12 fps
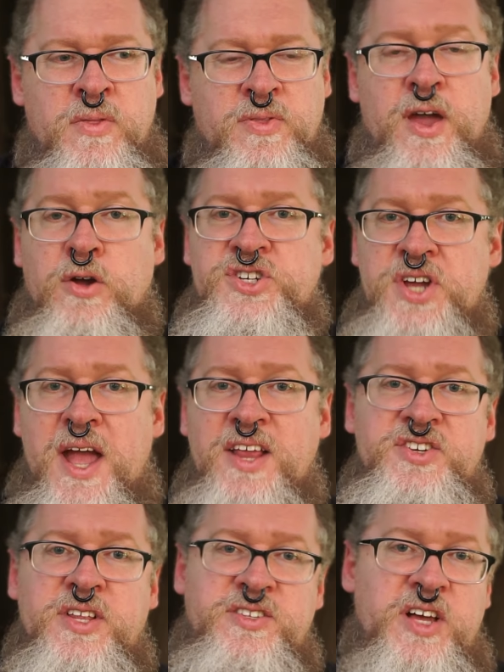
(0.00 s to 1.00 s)
They are
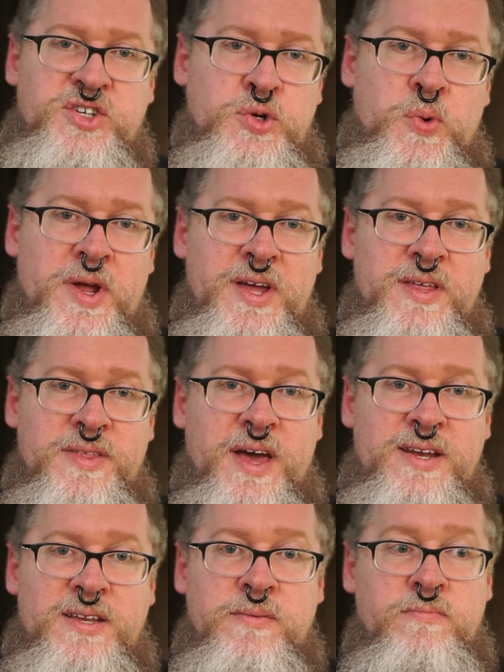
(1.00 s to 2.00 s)
changed in such a way
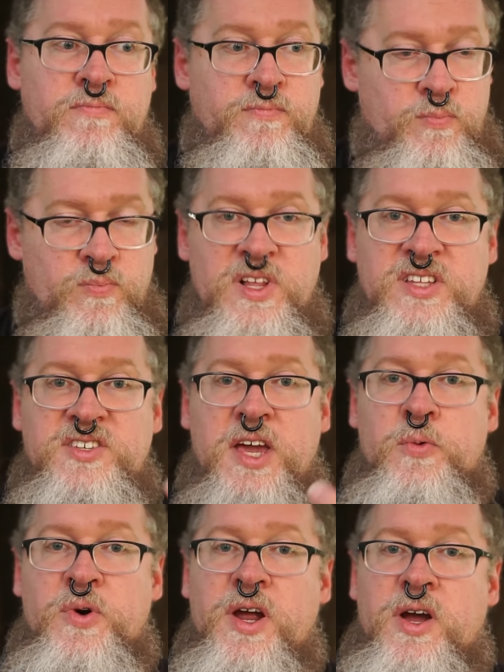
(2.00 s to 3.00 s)
that, let's
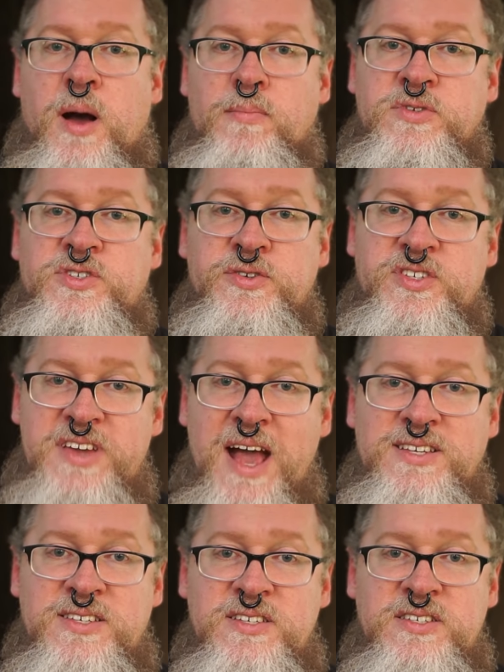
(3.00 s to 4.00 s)
say when it comes to
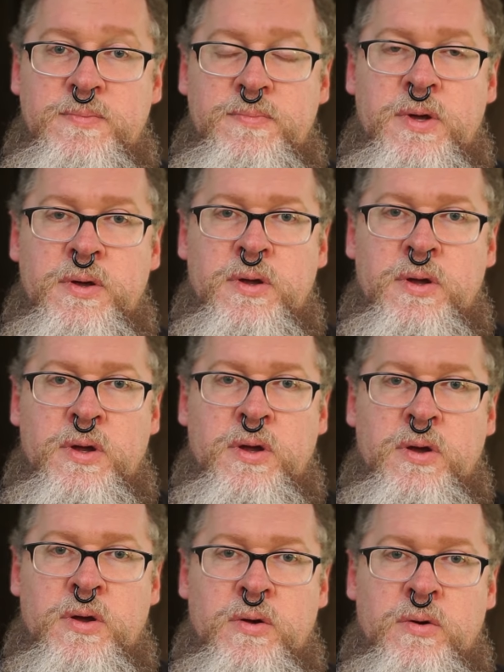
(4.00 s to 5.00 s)
sexism,
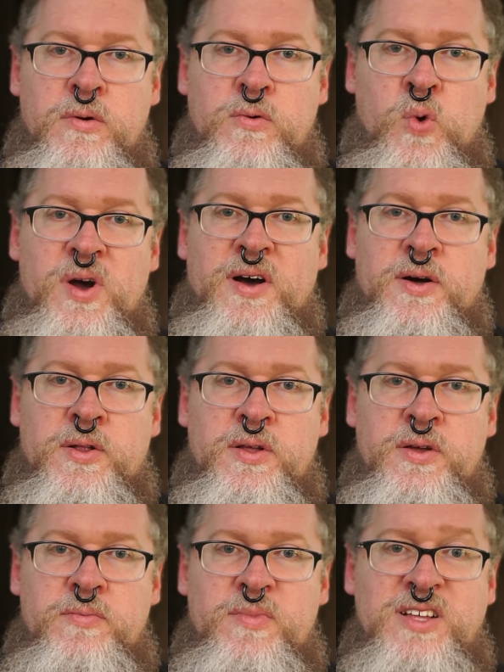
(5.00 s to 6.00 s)
well,
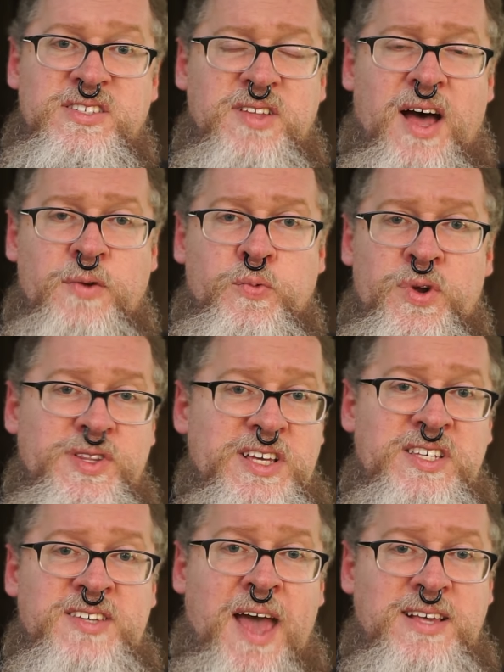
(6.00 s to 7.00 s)
it's not really
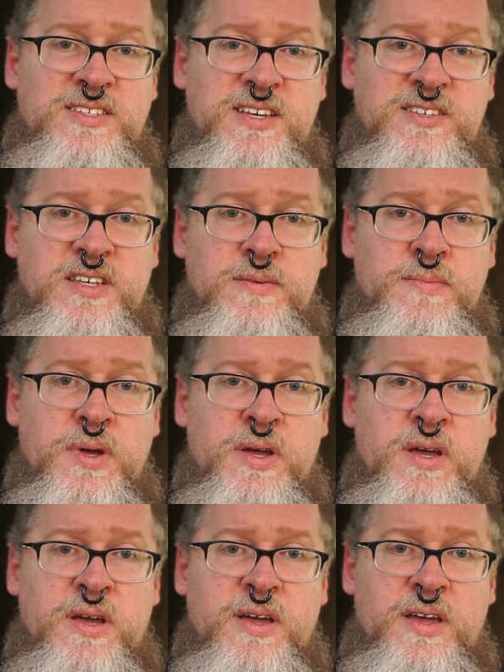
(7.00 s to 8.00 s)
sexism
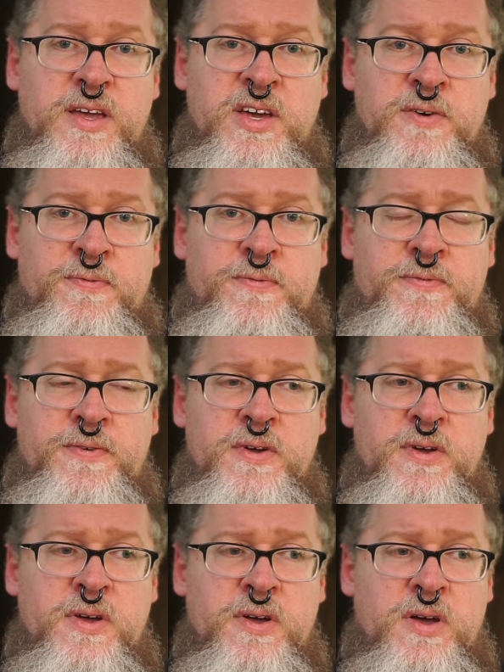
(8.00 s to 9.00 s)
if
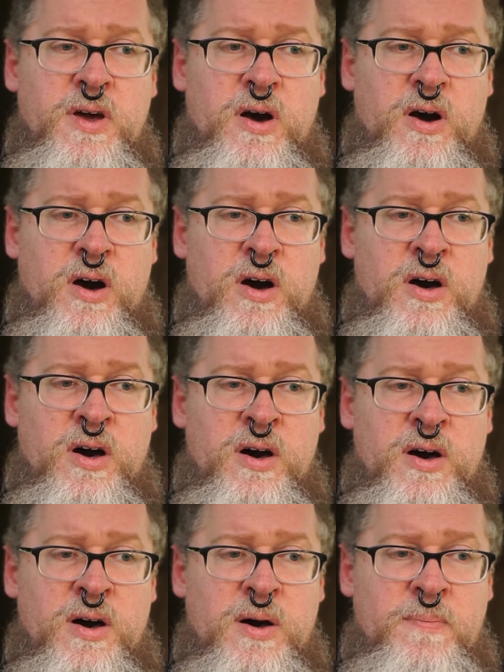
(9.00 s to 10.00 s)

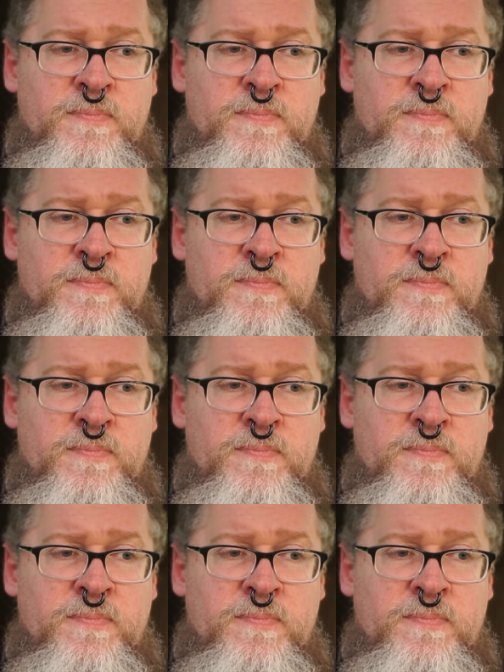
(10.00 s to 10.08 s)
uh,